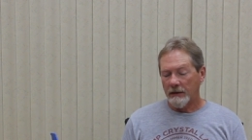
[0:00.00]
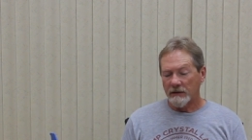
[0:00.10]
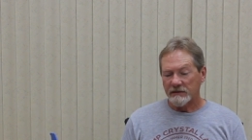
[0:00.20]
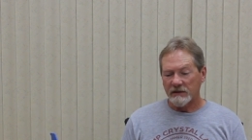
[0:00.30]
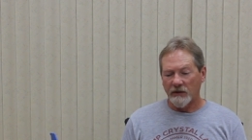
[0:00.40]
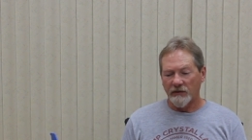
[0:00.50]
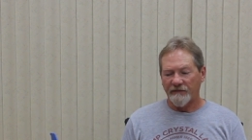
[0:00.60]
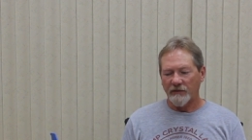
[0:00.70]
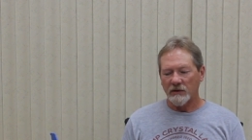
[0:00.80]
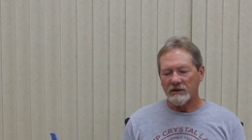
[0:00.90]
So the
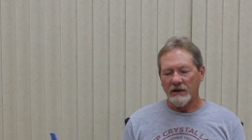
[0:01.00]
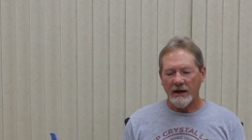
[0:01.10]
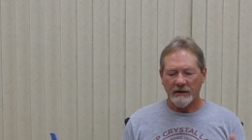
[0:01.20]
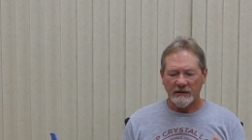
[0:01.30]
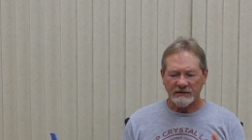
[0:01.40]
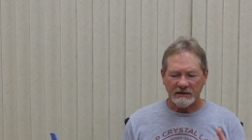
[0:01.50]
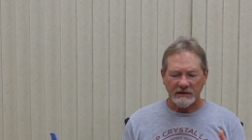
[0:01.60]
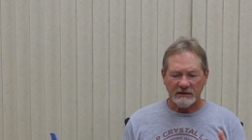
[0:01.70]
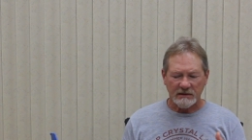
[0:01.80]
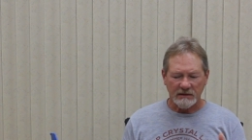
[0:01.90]
first landing
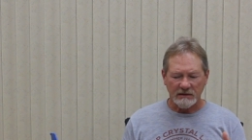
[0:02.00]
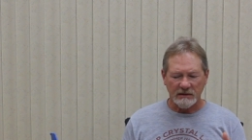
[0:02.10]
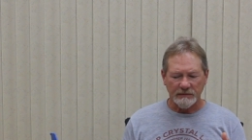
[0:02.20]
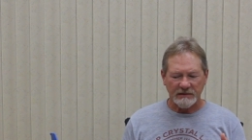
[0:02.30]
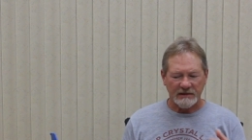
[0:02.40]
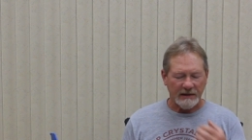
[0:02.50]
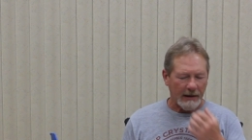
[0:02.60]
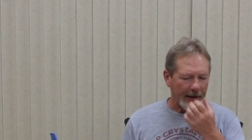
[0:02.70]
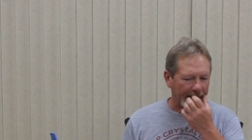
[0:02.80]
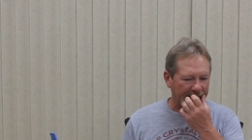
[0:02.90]
skid systems that
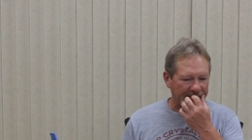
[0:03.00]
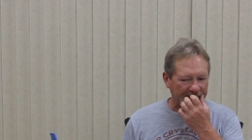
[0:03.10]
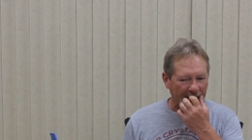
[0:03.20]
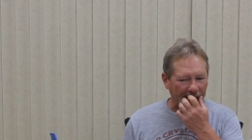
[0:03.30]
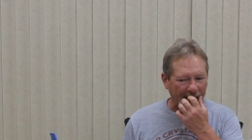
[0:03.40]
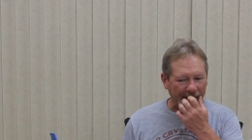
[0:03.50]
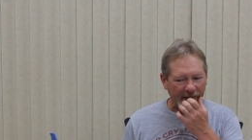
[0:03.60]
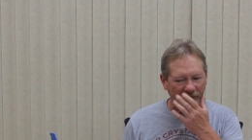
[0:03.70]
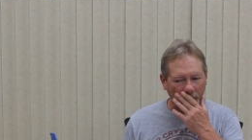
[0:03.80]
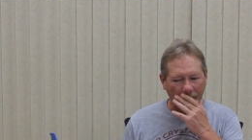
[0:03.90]
I designed
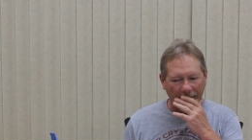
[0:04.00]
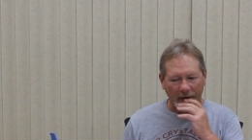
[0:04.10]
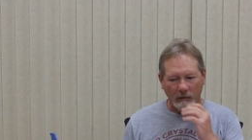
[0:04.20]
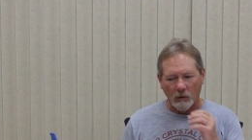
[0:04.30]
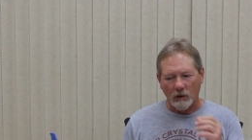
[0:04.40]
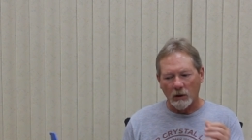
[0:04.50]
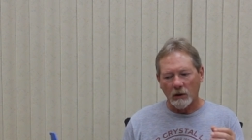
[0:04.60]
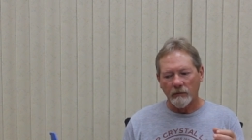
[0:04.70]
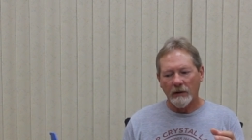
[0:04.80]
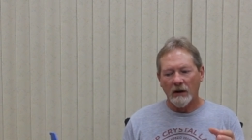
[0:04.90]
for it were
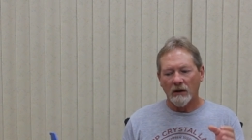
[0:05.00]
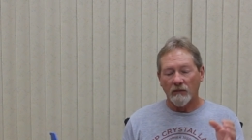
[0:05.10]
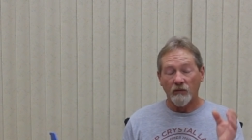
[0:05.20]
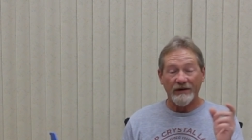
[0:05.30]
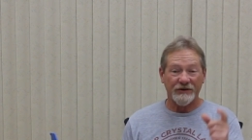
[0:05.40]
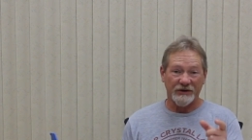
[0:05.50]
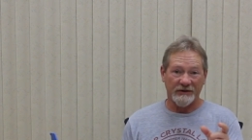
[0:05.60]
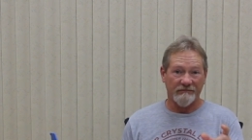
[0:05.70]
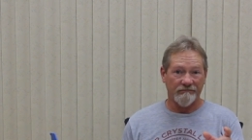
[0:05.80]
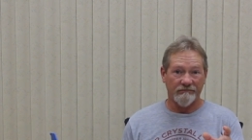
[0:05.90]
rigid.
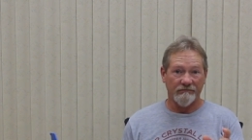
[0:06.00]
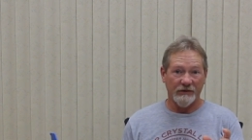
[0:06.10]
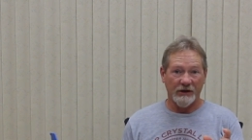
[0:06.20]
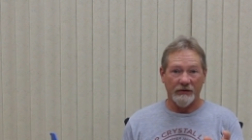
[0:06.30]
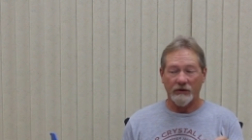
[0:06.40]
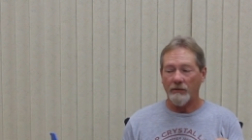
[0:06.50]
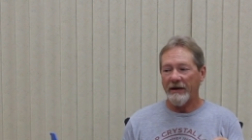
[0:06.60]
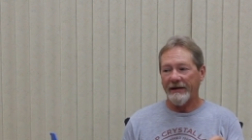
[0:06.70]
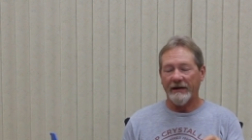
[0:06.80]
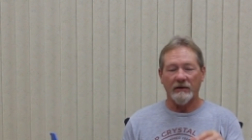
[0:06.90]
You know, they're made
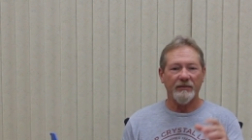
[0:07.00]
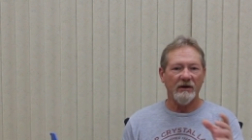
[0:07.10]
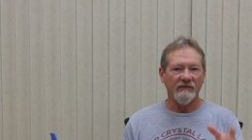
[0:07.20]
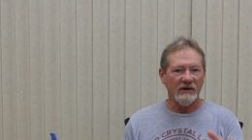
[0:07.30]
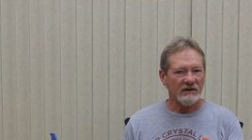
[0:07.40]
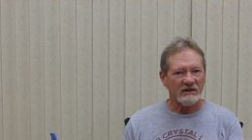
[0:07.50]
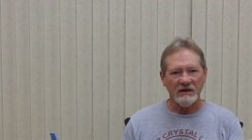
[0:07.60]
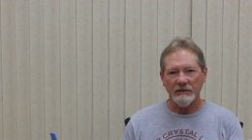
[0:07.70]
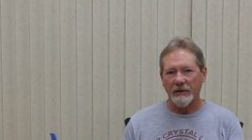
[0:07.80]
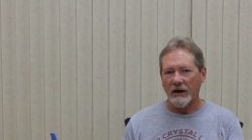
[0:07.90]
out of
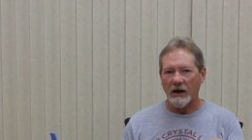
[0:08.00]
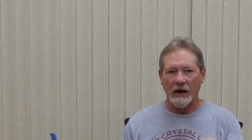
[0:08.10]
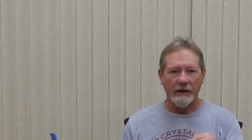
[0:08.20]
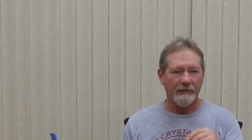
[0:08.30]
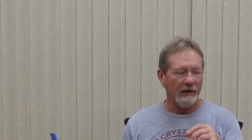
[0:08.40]
PVC pipe,